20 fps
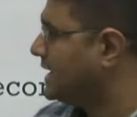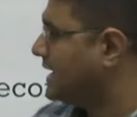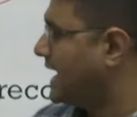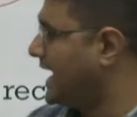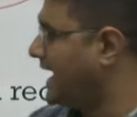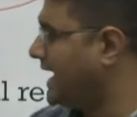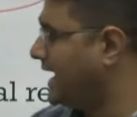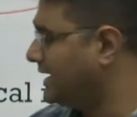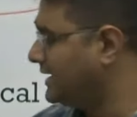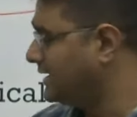
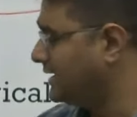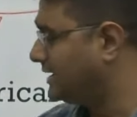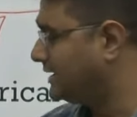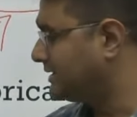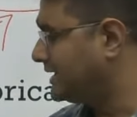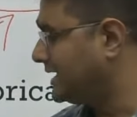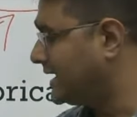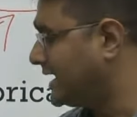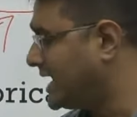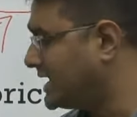And
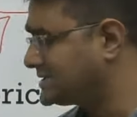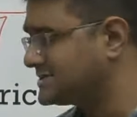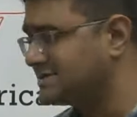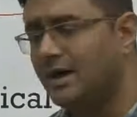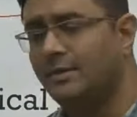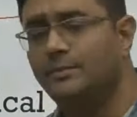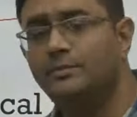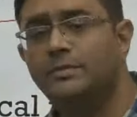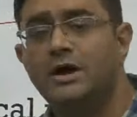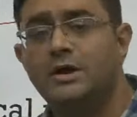there are
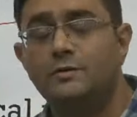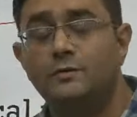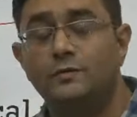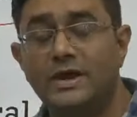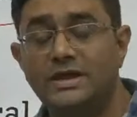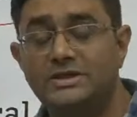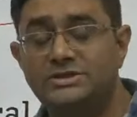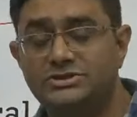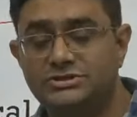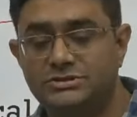some
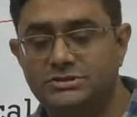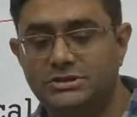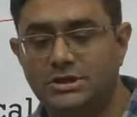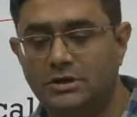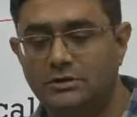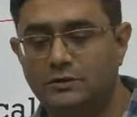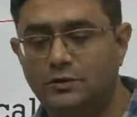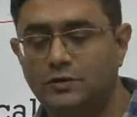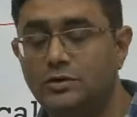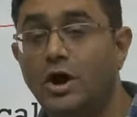which
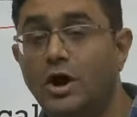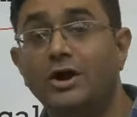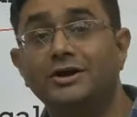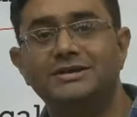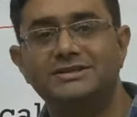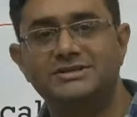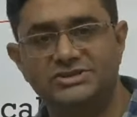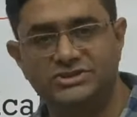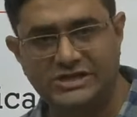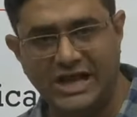do not
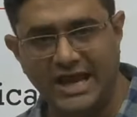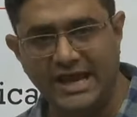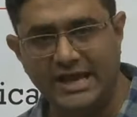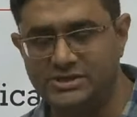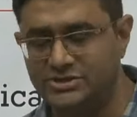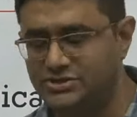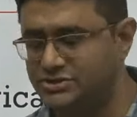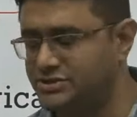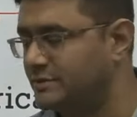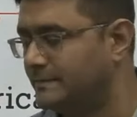
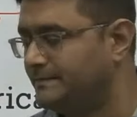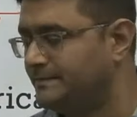change.